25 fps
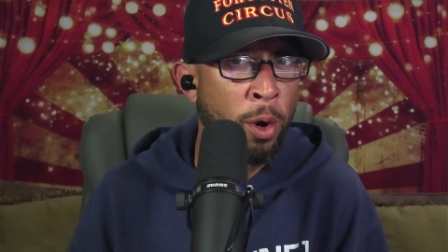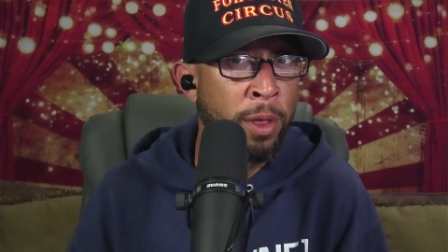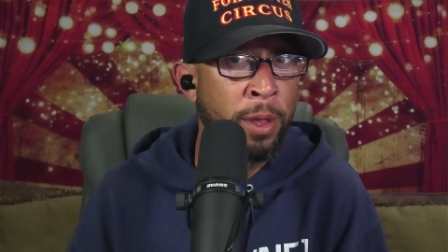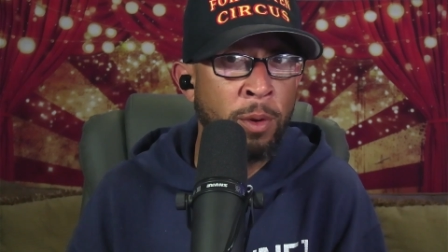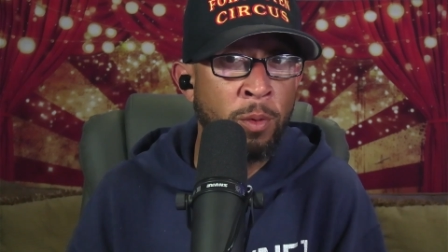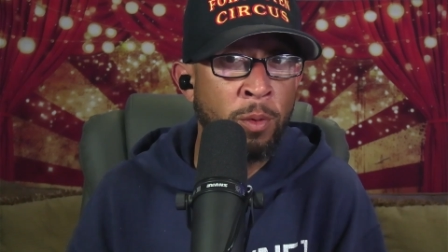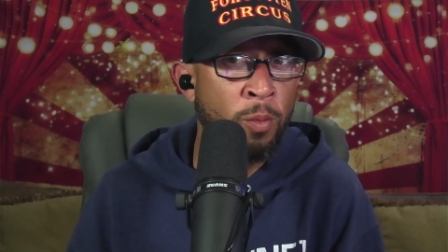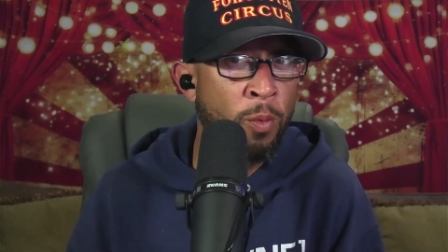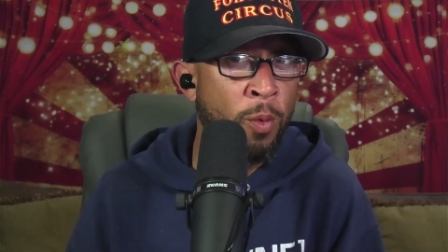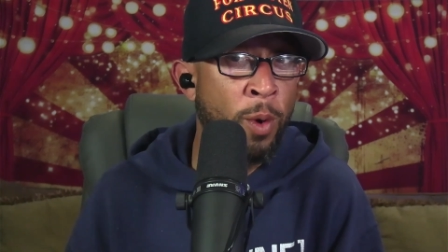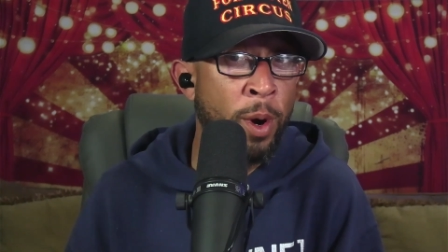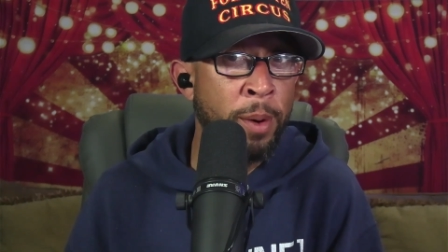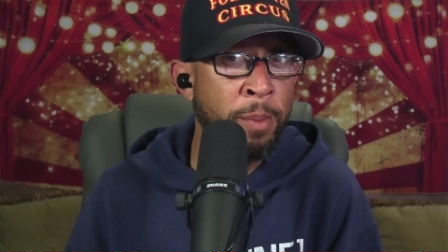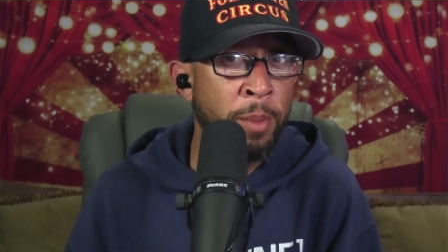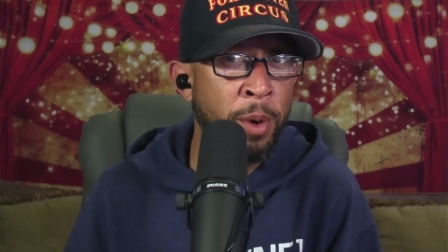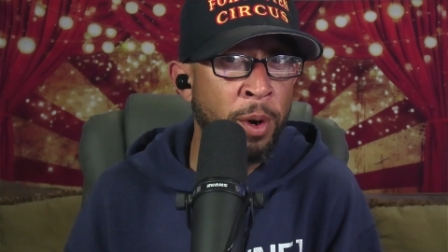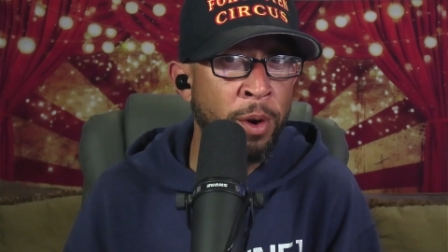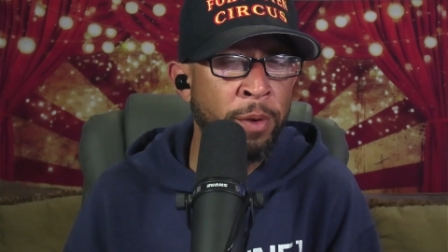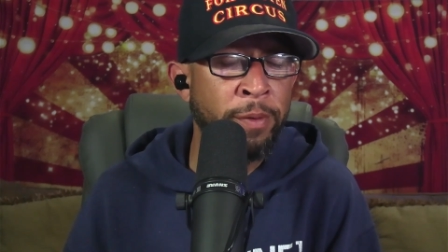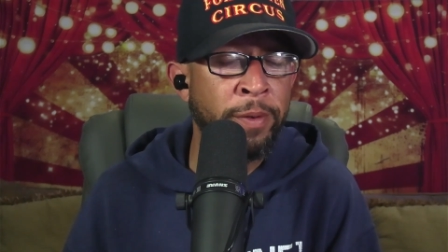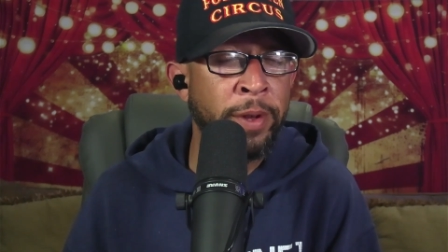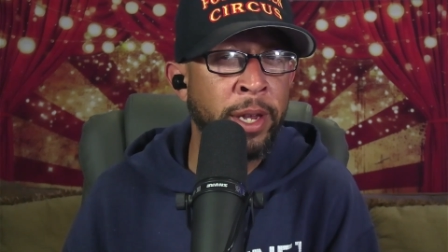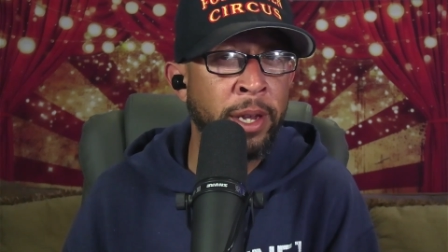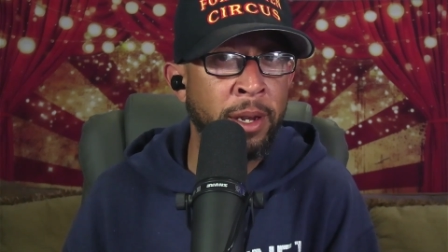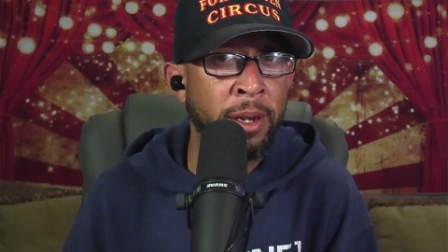than one
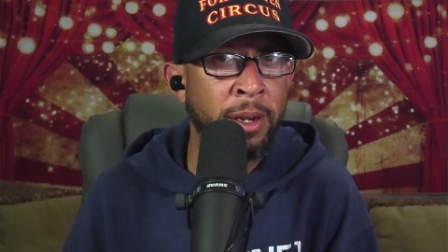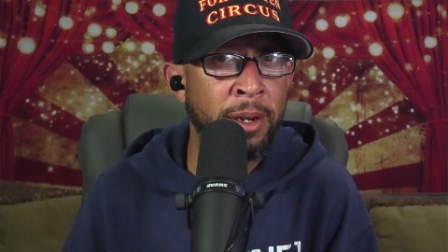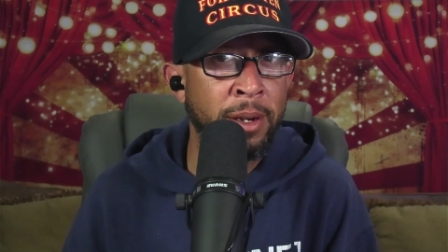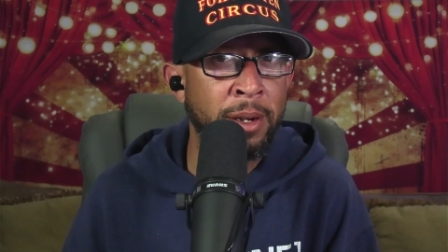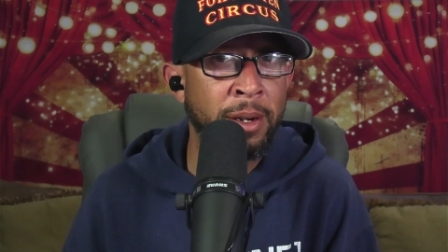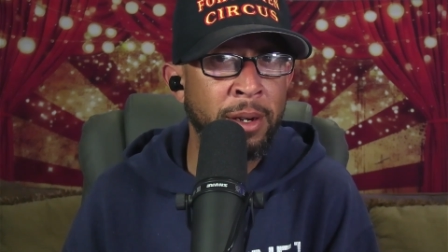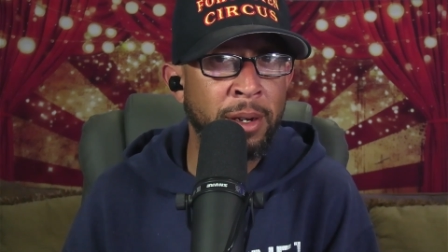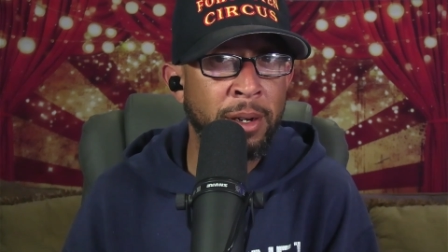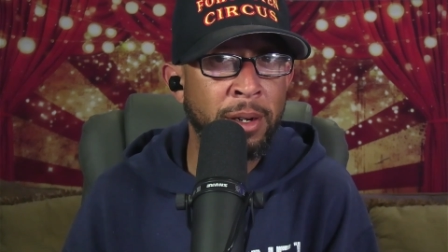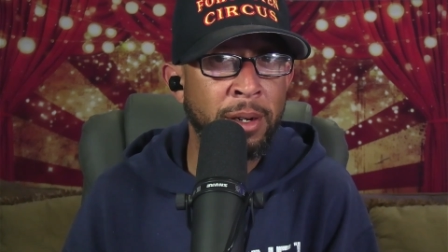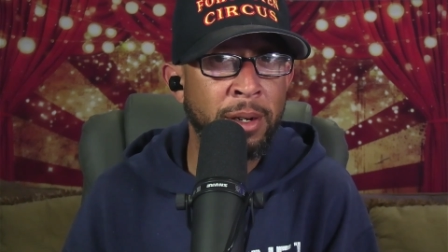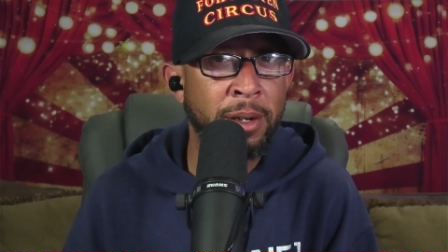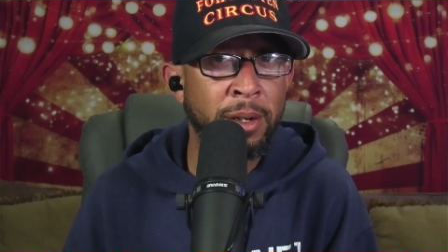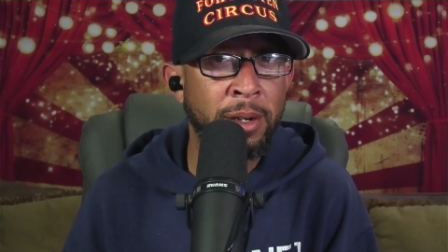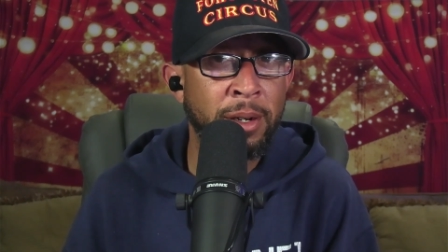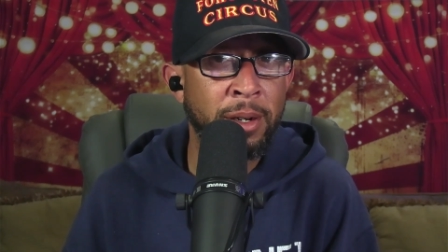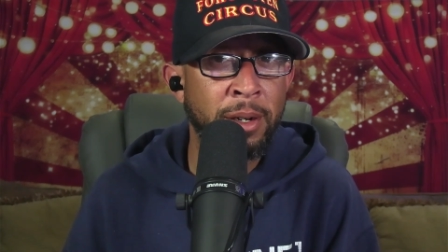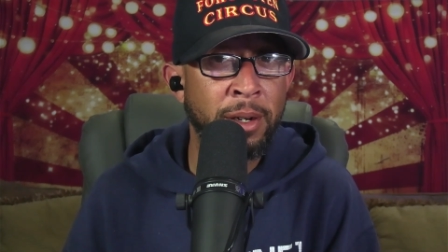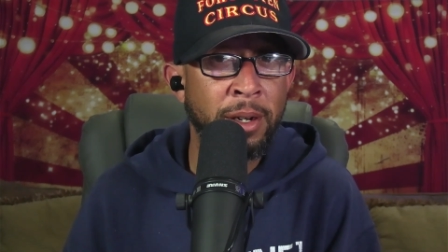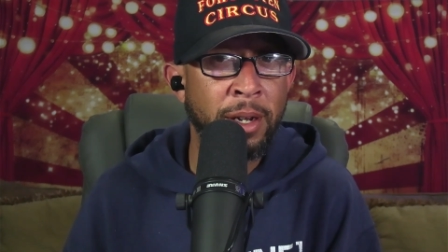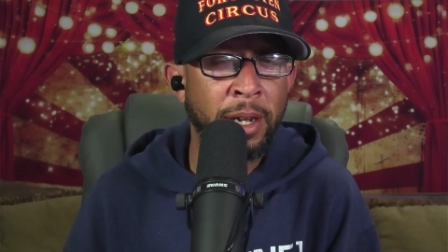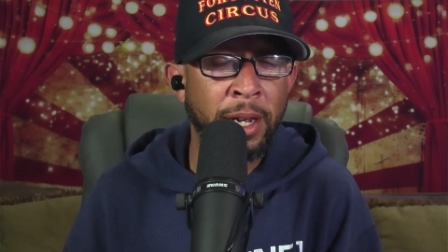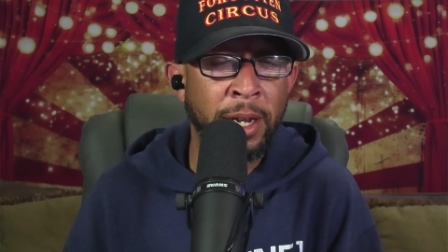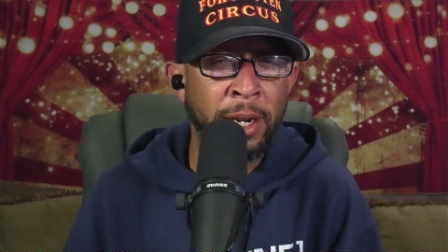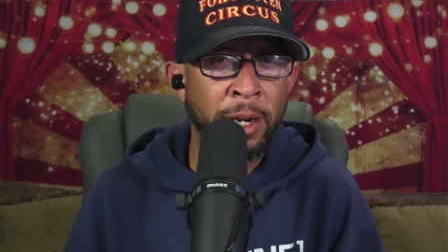movie,
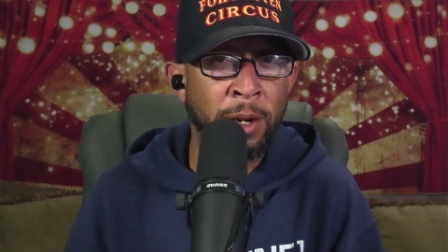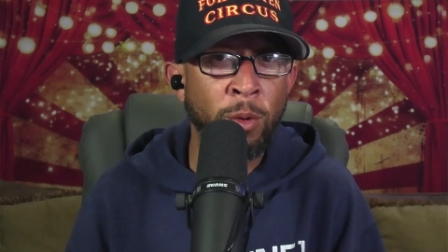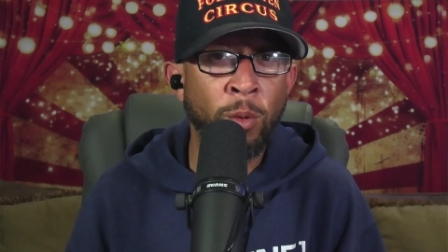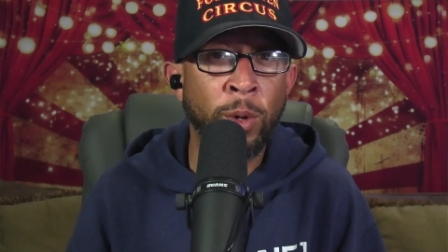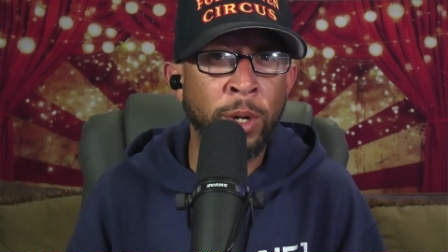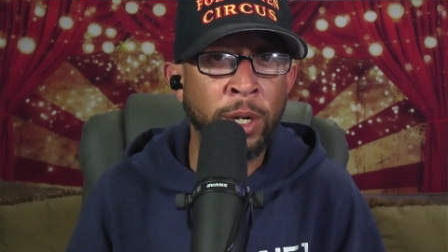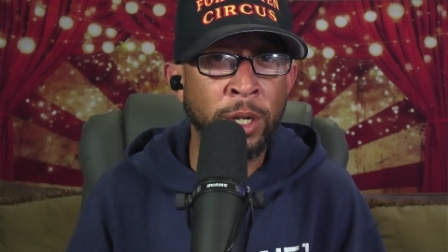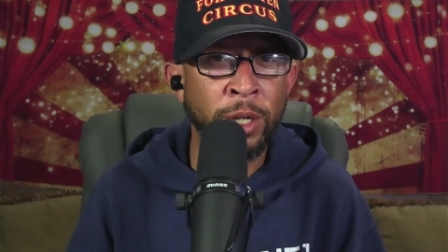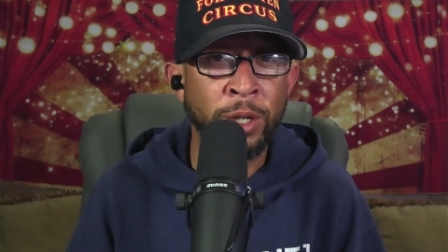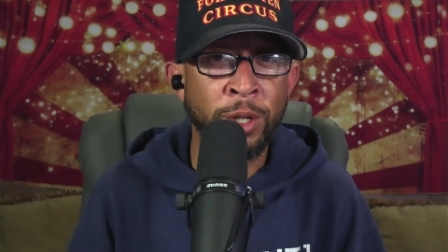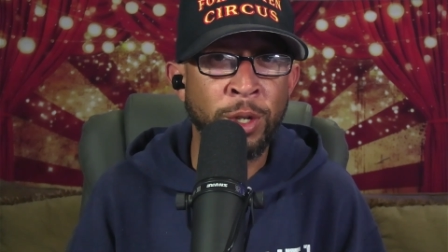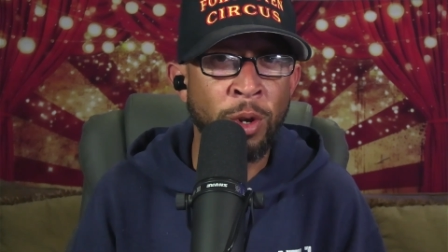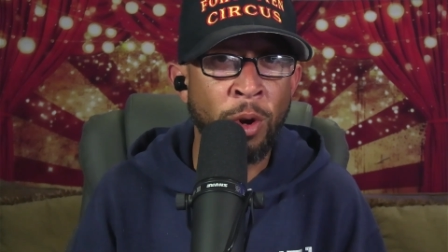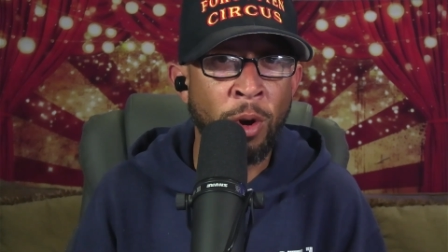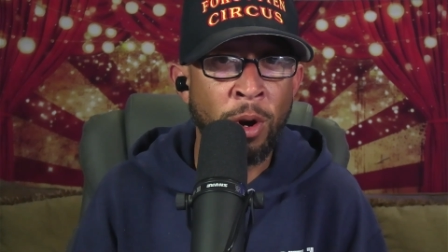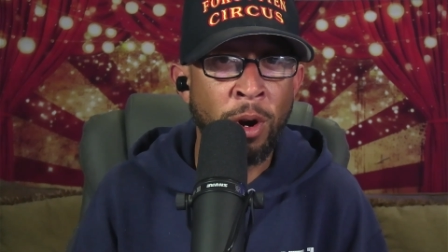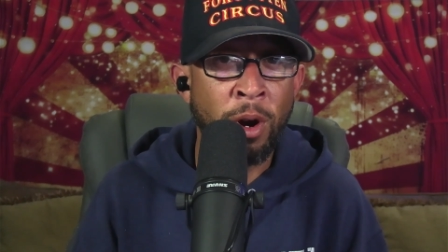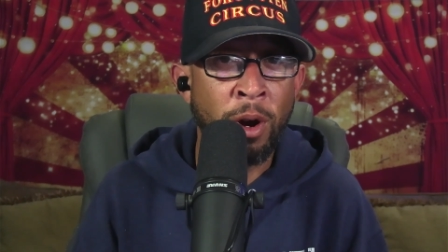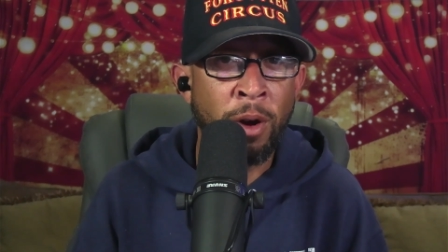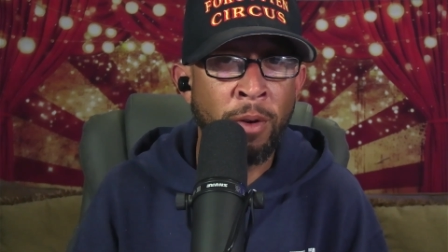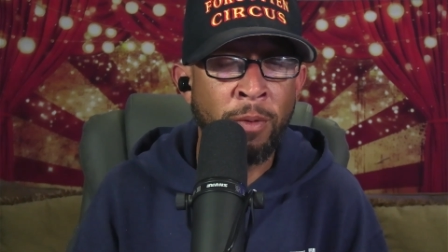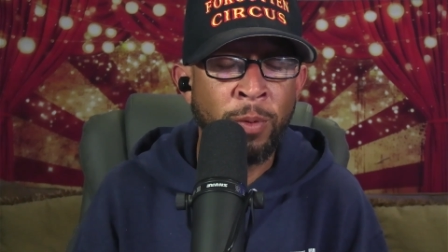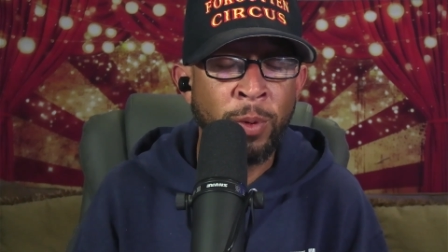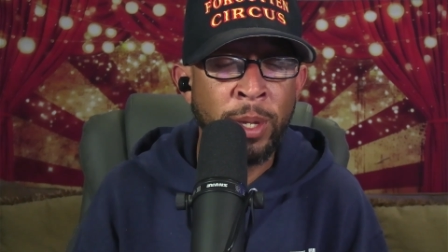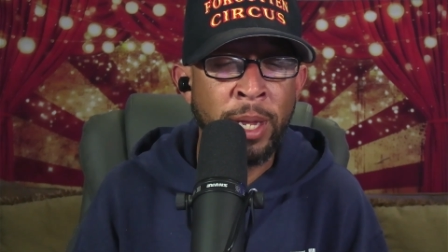and you want to start
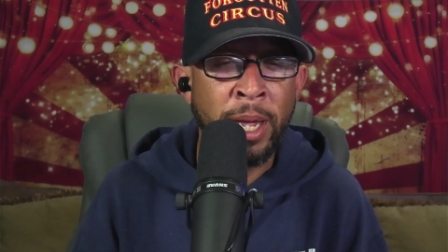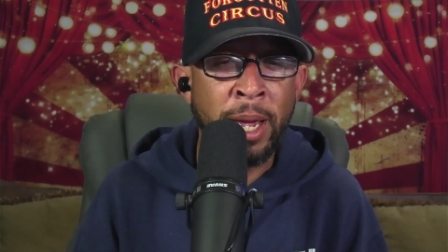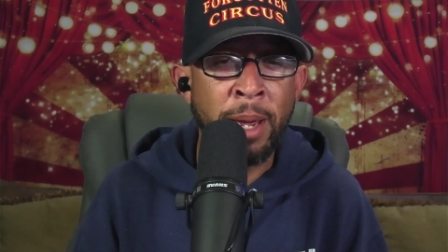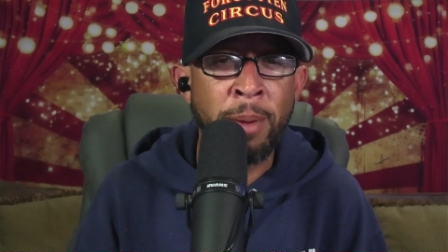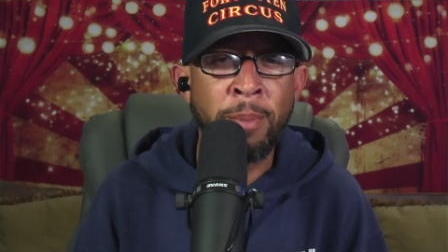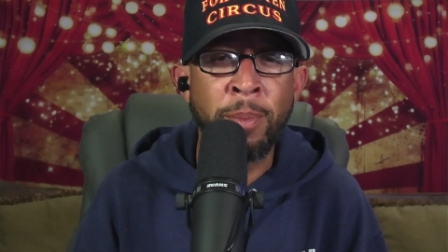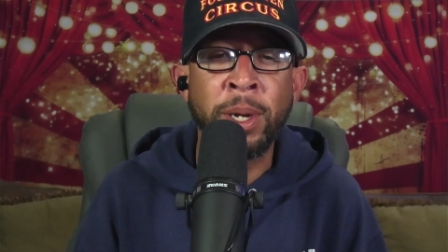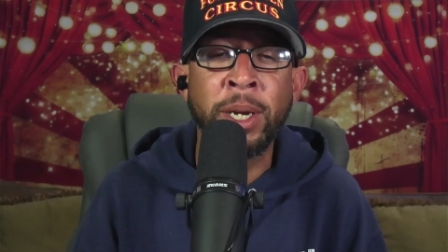off with that.